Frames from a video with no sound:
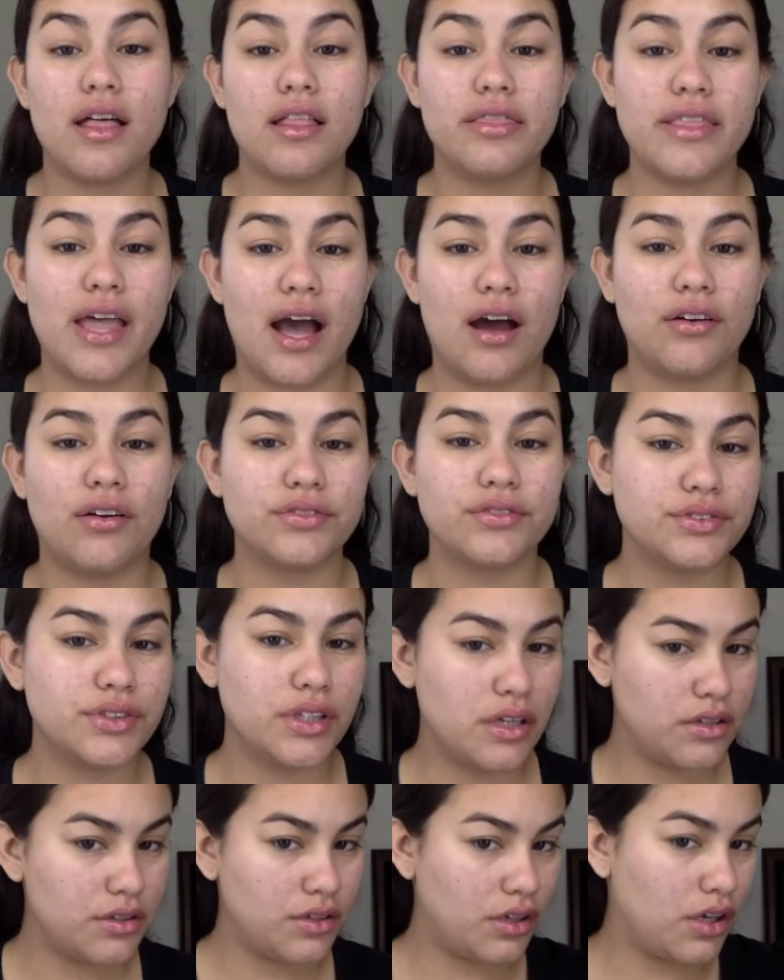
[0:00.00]
Now,
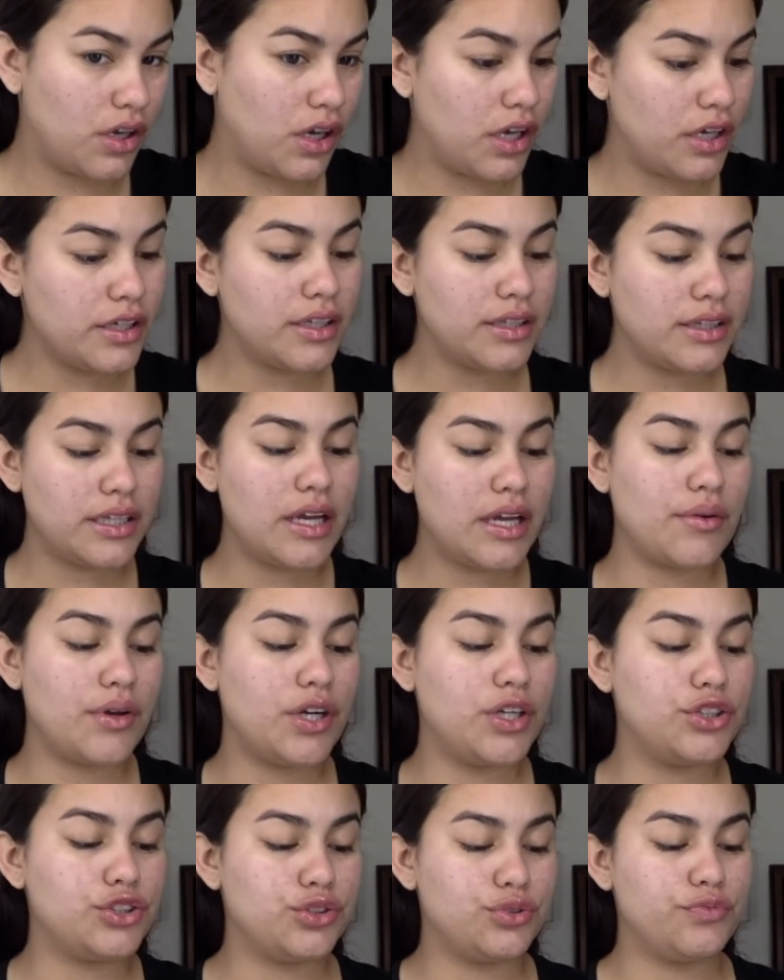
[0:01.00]
the other thing I'm
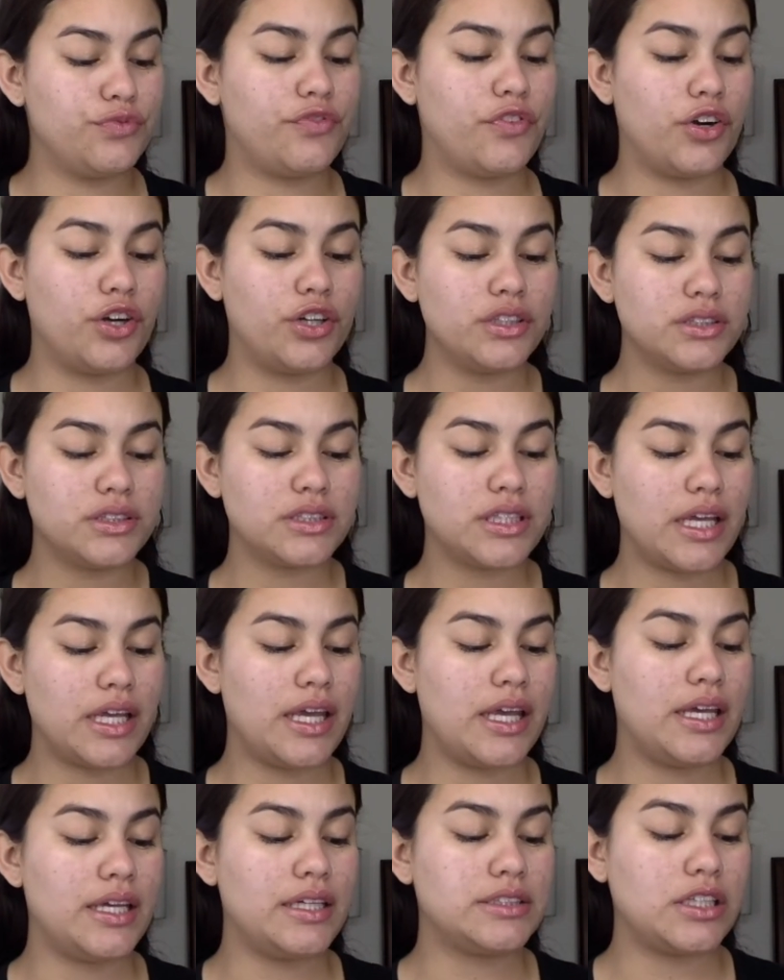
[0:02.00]
gonna do first
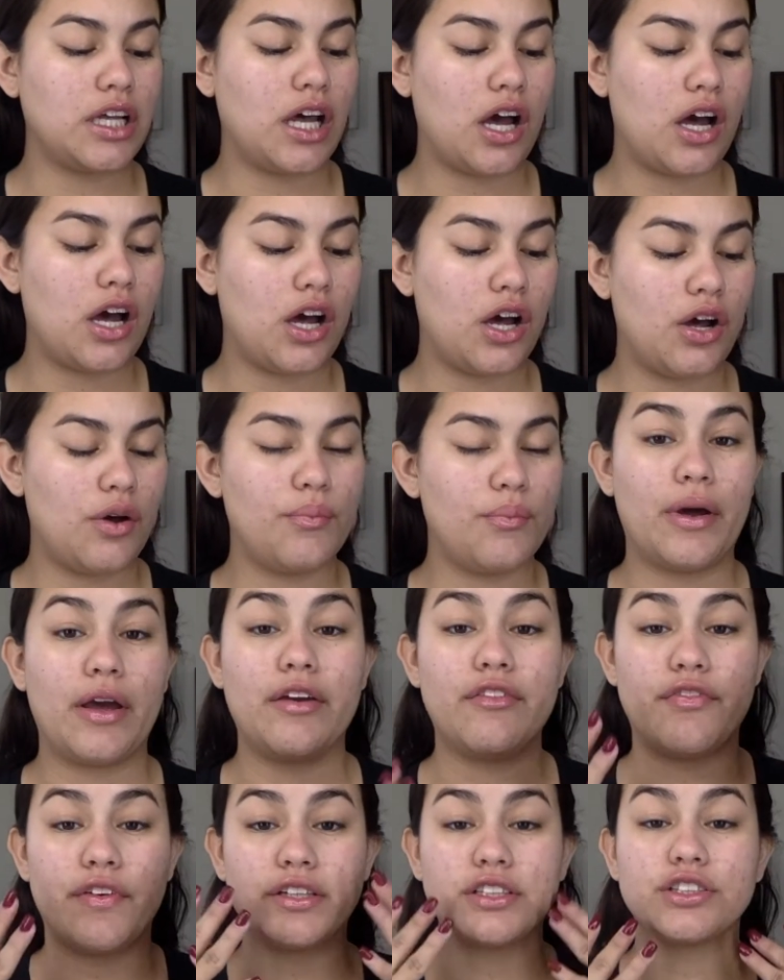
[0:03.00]
is my
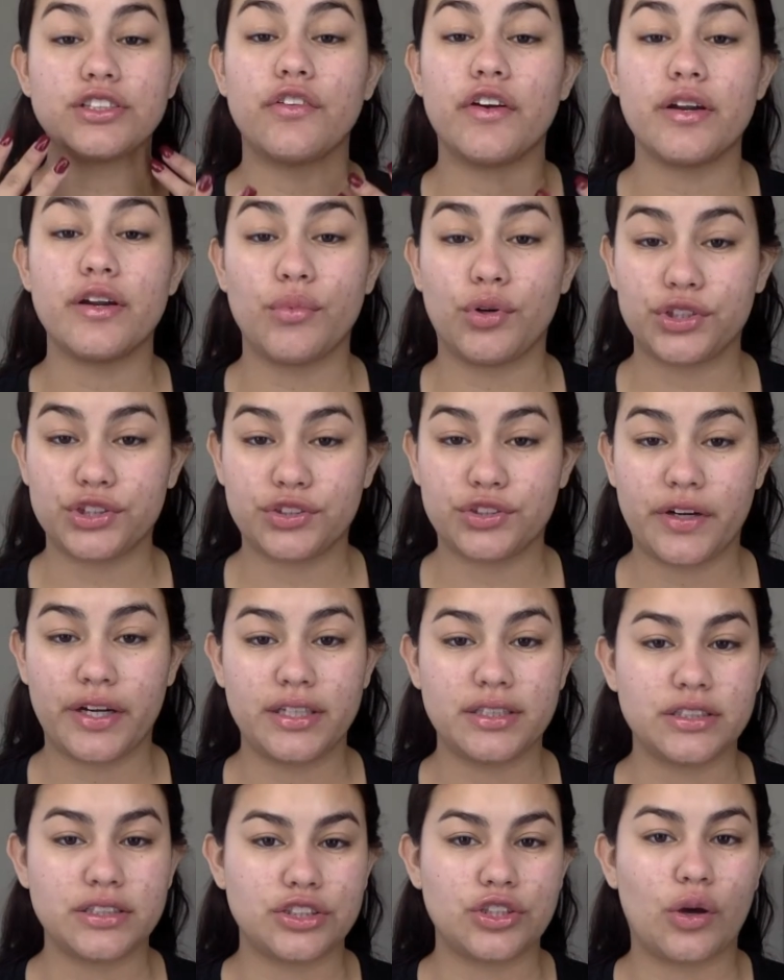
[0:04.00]
face is already
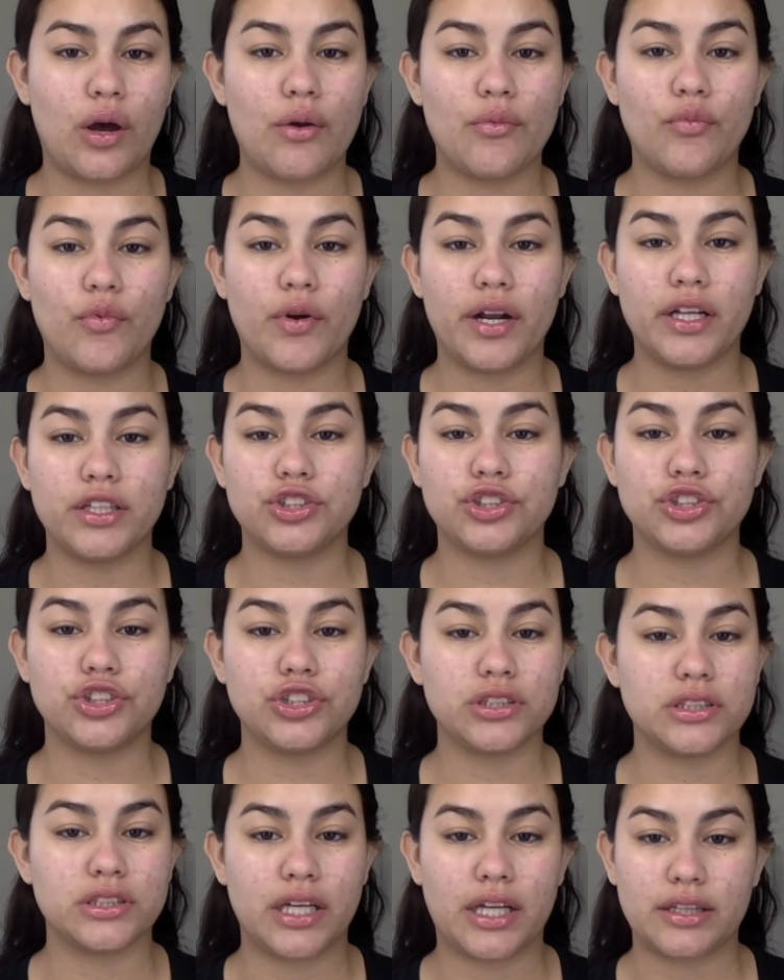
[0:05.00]
moisturized, so I'm ready to
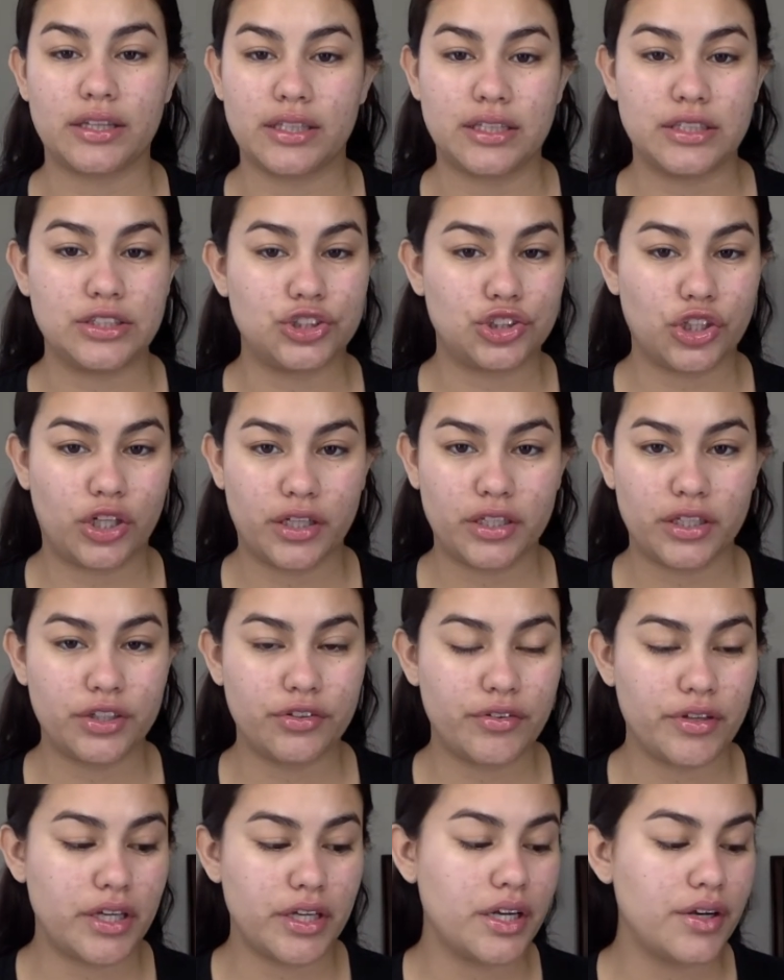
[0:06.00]
just get things started over
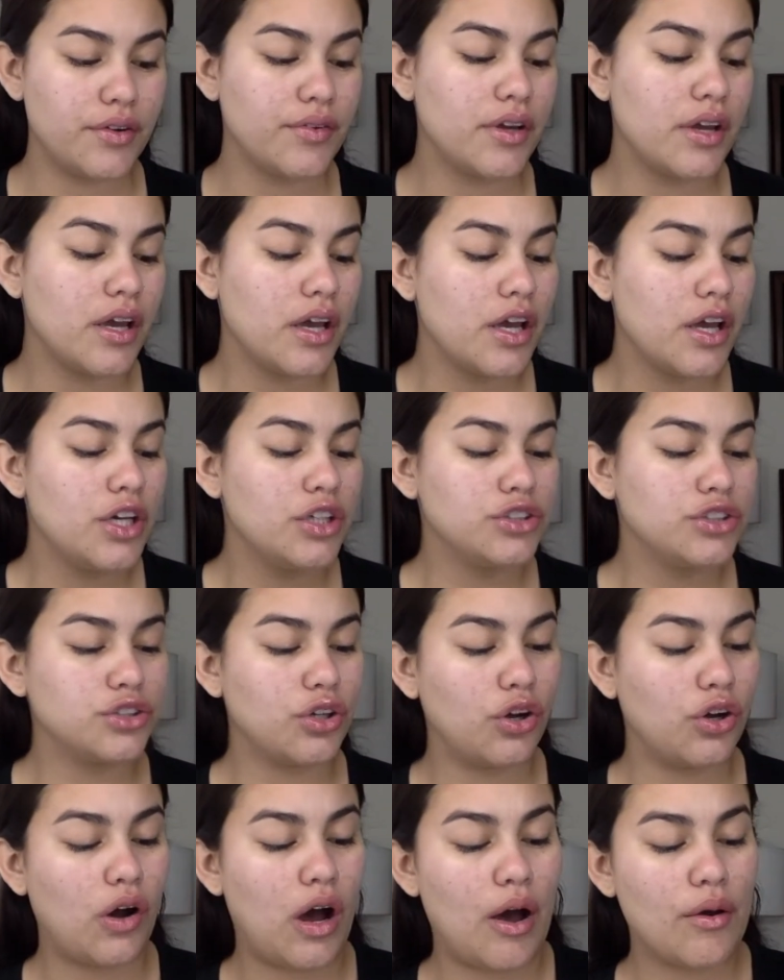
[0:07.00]
here.
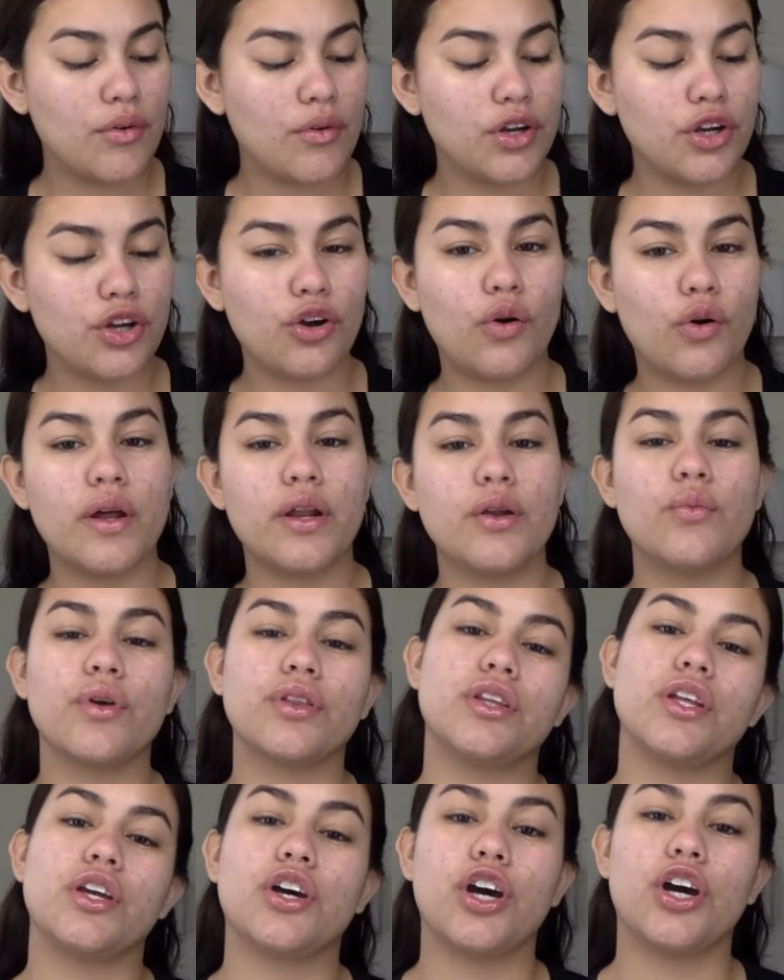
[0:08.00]
So I'm gonna go in with
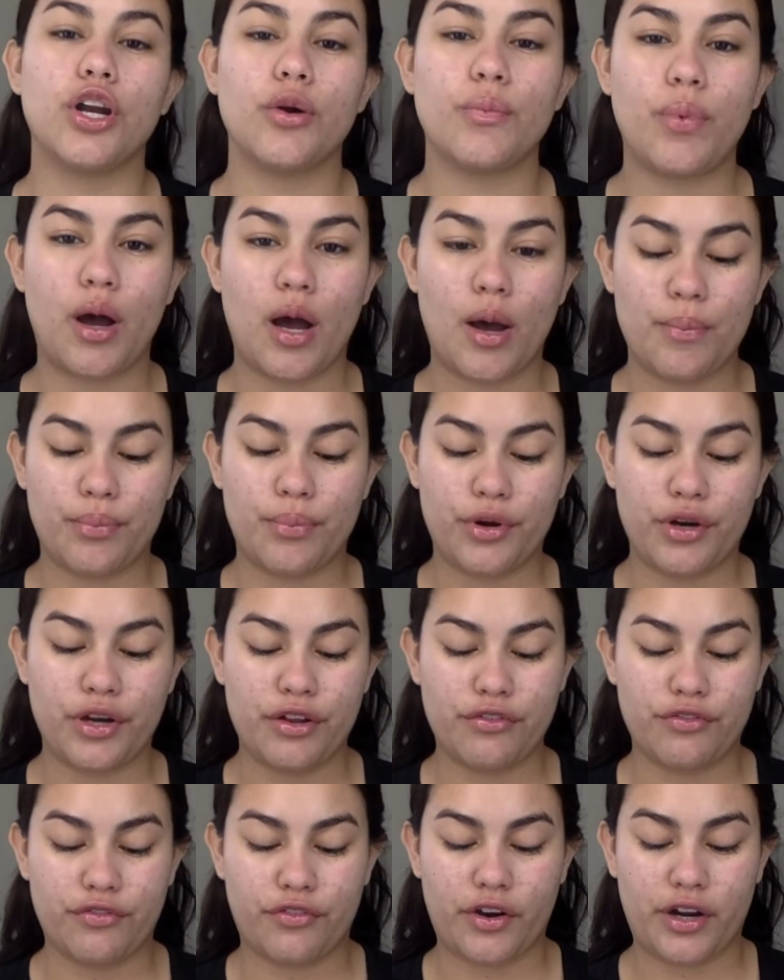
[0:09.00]
the Colourpop Pretty
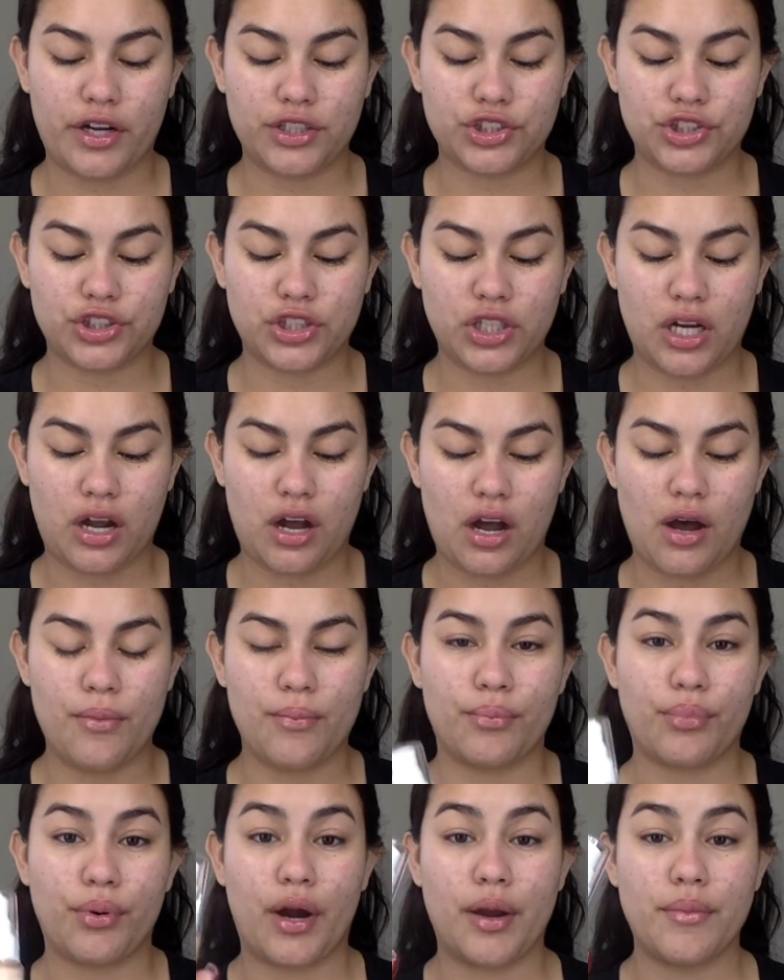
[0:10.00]
Fresh
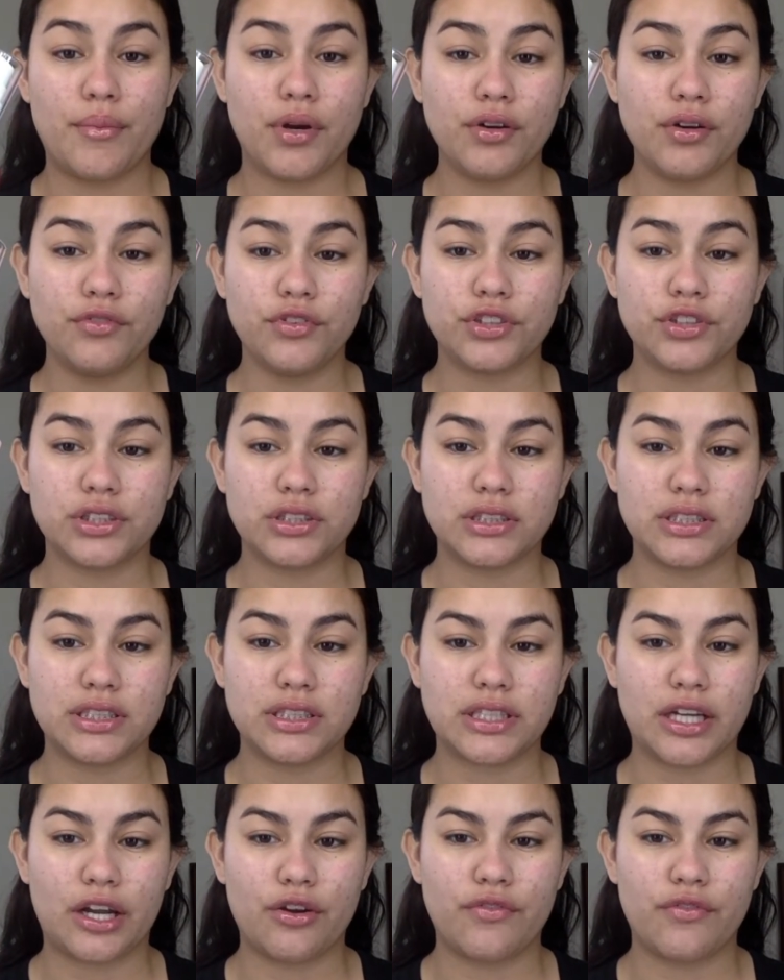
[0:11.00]
primer, which is this
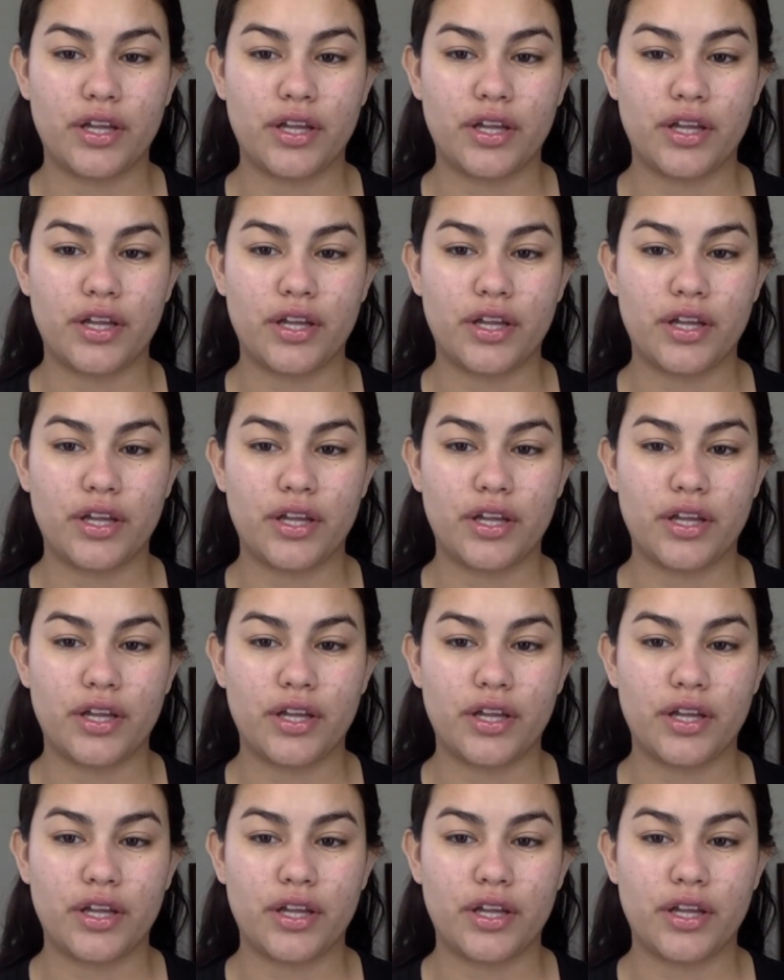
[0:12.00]
guy over